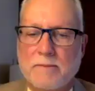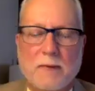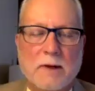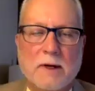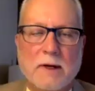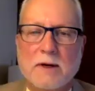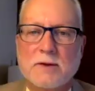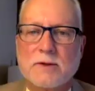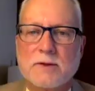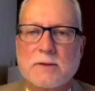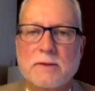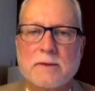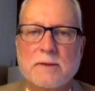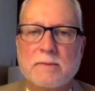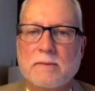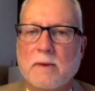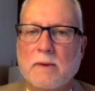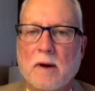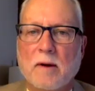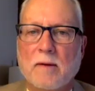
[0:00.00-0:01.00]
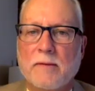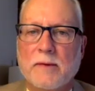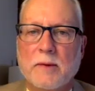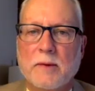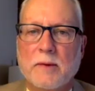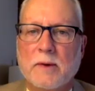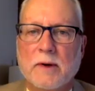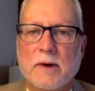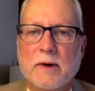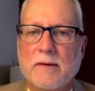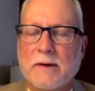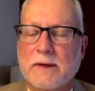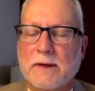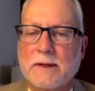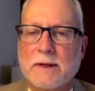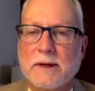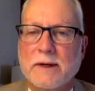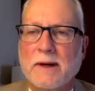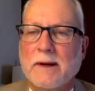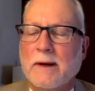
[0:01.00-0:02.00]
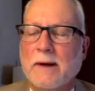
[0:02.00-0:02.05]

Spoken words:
yes to all the above. I